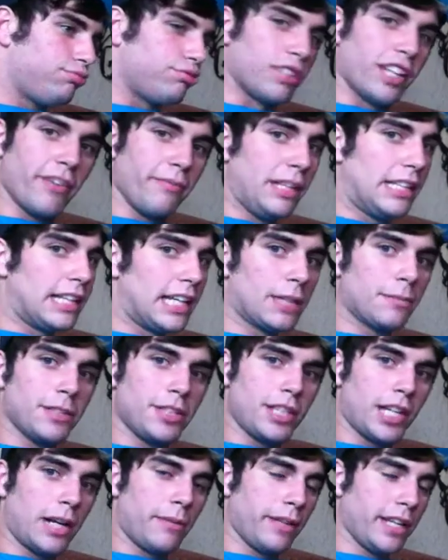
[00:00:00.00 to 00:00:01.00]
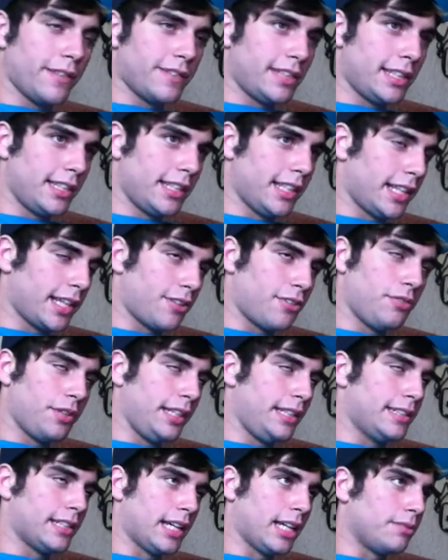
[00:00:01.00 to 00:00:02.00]
love me, like me, share me. I've said that like
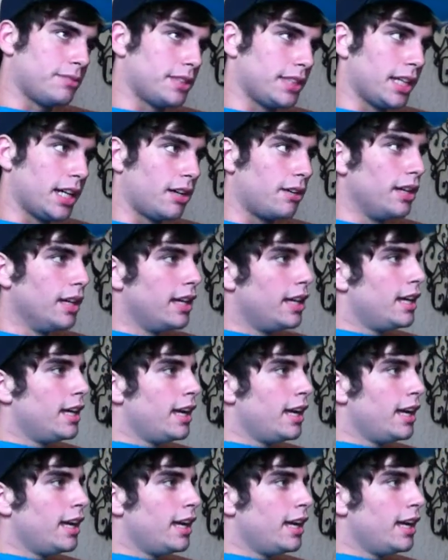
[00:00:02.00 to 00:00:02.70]
three times now.